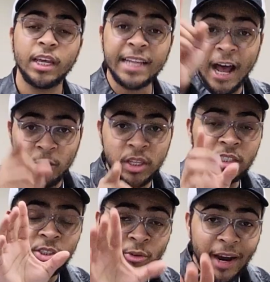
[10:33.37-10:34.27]
Now, this
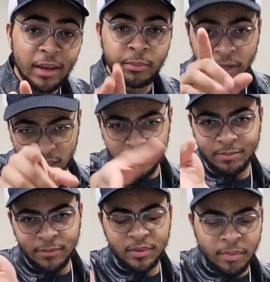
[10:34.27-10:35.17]
is great because
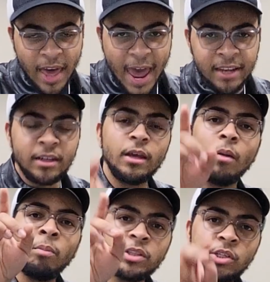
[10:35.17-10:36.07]
that.
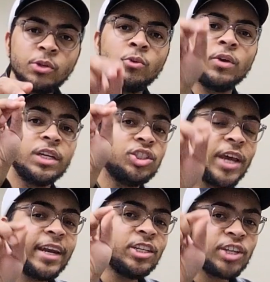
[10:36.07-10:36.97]
But two,
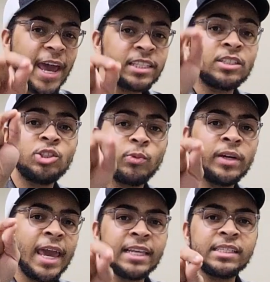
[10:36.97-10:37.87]
Janet Jackson in
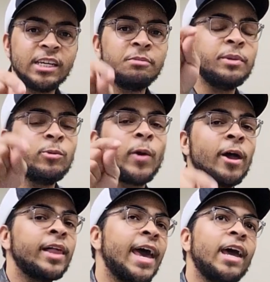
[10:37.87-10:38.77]
2018,
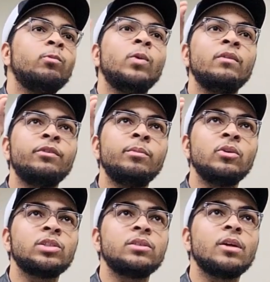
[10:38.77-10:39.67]
meanwhile, had one of her
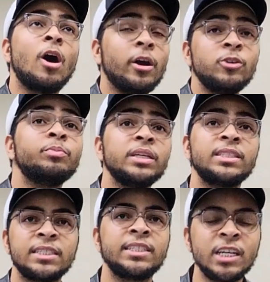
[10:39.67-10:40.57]
most arguably
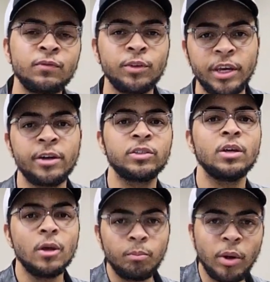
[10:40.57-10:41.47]
successful years
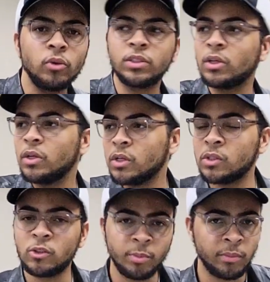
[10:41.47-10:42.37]
post
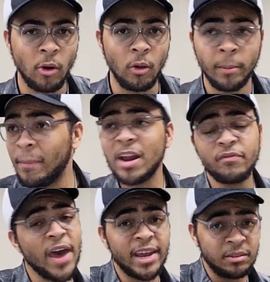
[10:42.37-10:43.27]
Super Bowl. Matter of
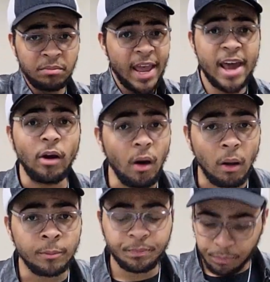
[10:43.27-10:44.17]
fact, at
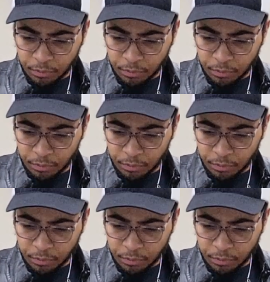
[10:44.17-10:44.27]
all.